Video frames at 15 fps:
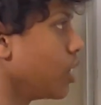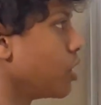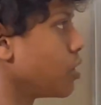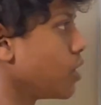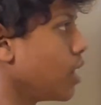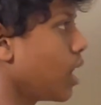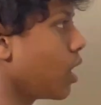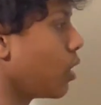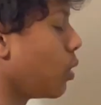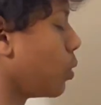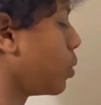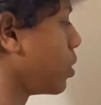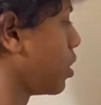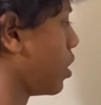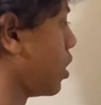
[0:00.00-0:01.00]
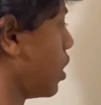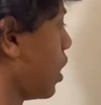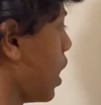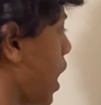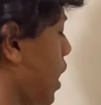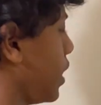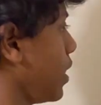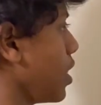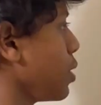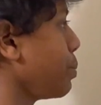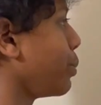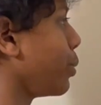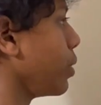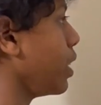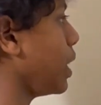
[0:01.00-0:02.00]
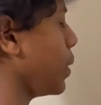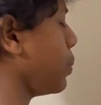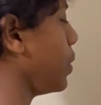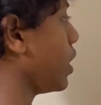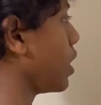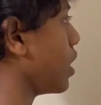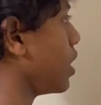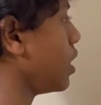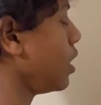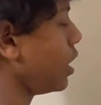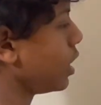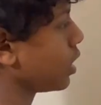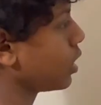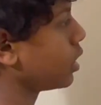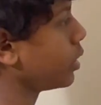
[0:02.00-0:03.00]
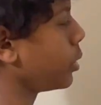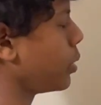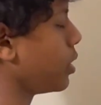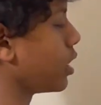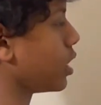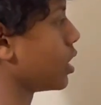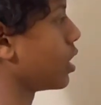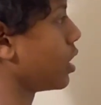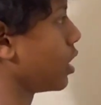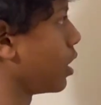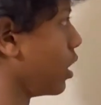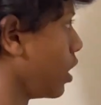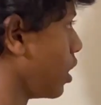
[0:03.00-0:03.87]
So now, at this point, we can include our